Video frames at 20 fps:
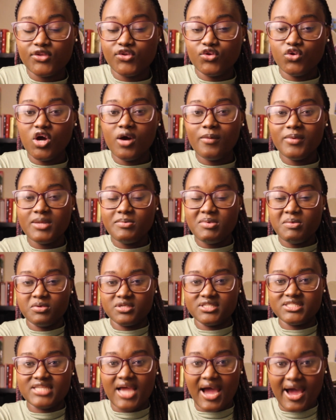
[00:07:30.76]
Do you know how many
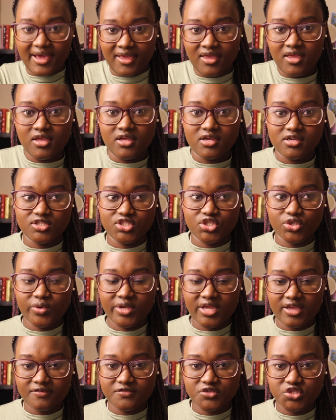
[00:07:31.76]
people die
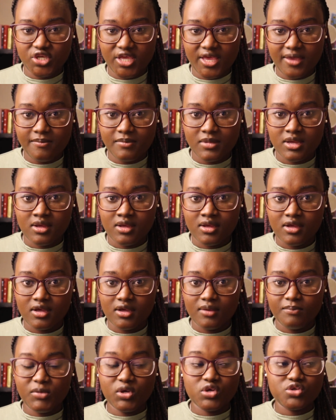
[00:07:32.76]
during FGM
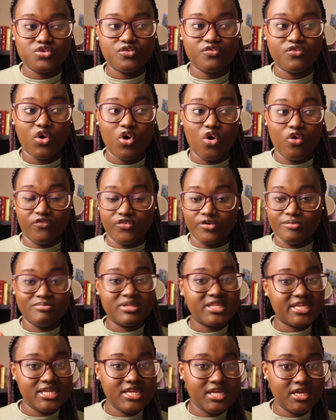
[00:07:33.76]
because of
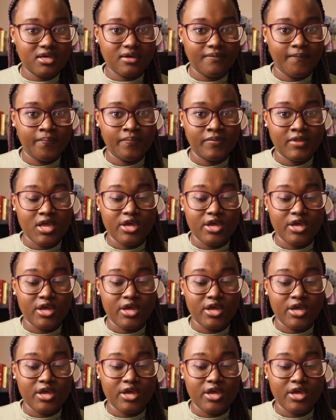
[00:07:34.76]
overbleeding?